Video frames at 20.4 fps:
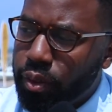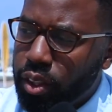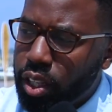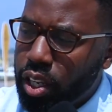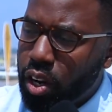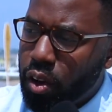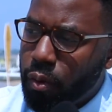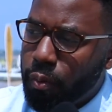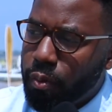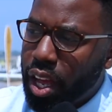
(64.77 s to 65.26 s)

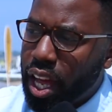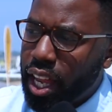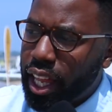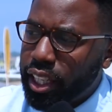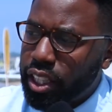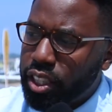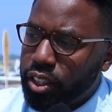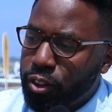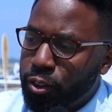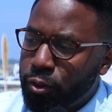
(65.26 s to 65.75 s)
you know, I
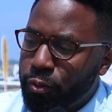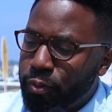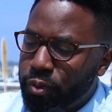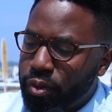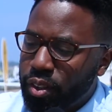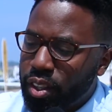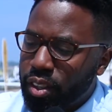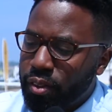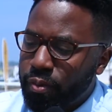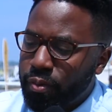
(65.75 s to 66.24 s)
like to
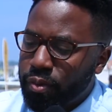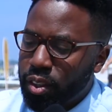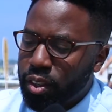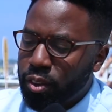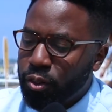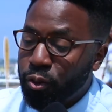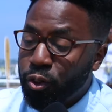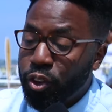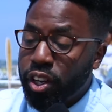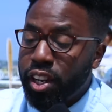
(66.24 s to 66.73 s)

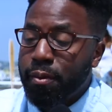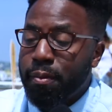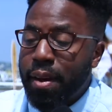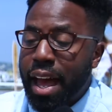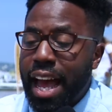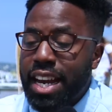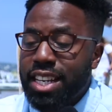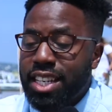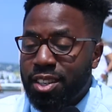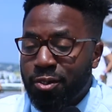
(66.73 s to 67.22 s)

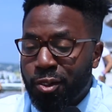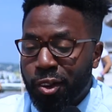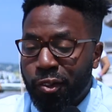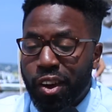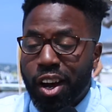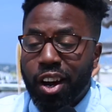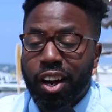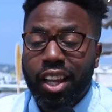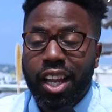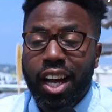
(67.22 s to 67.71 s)
reimagine with
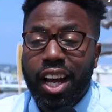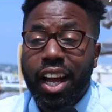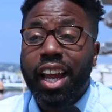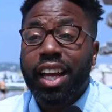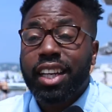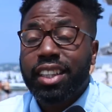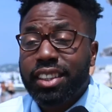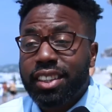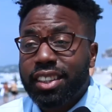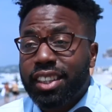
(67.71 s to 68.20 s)
our
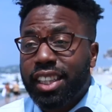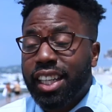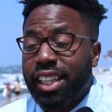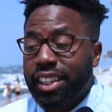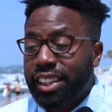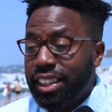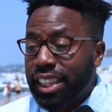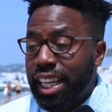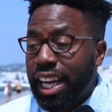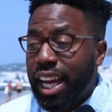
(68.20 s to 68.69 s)
clients
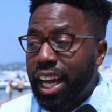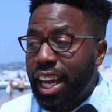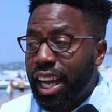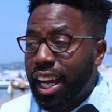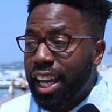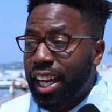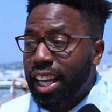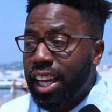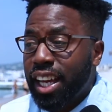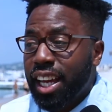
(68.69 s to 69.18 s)
and
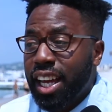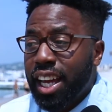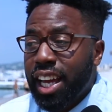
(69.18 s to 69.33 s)
say,